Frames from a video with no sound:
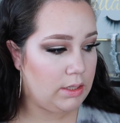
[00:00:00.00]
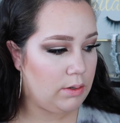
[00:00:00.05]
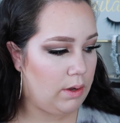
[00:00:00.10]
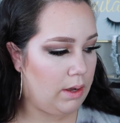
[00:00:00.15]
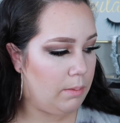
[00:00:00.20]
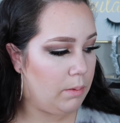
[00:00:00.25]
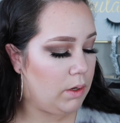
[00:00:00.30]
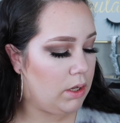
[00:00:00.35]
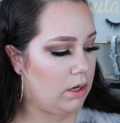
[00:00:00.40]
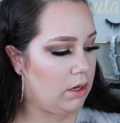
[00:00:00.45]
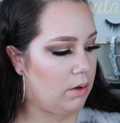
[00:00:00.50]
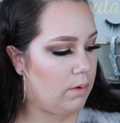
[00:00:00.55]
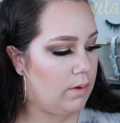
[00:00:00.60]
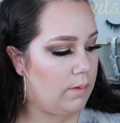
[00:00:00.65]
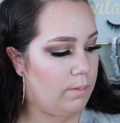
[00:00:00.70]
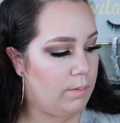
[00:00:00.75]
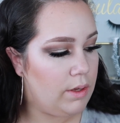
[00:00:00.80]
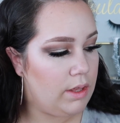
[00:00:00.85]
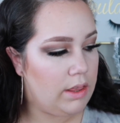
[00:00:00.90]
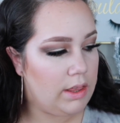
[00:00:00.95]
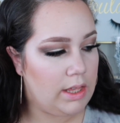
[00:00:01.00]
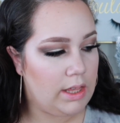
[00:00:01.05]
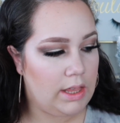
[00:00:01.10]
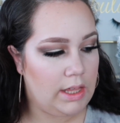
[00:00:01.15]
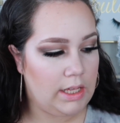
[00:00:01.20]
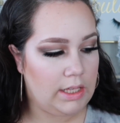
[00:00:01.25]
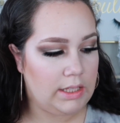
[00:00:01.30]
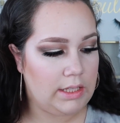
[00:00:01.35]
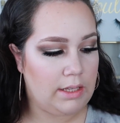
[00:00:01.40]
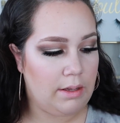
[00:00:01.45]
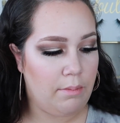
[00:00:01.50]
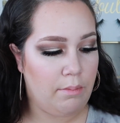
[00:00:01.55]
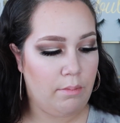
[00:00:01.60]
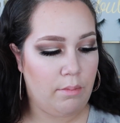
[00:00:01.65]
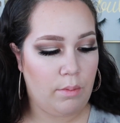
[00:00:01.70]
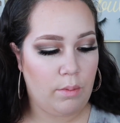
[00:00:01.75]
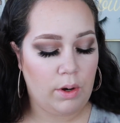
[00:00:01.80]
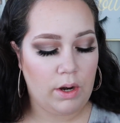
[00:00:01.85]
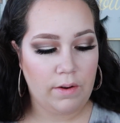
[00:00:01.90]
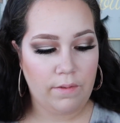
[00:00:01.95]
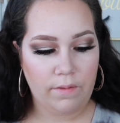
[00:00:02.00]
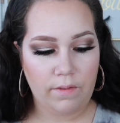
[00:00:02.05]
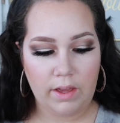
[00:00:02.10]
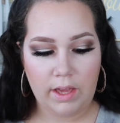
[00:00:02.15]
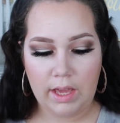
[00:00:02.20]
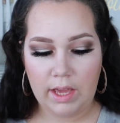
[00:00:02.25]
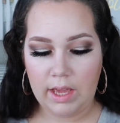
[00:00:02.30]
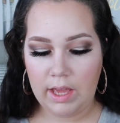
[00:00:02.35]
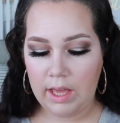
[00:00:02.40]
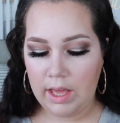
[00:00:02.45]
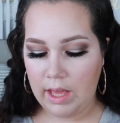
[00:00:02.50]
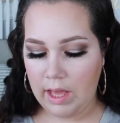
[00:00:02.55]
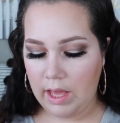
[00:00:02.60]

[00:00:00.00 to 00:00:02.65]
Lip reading: So I'm gonna go in with this Morphe.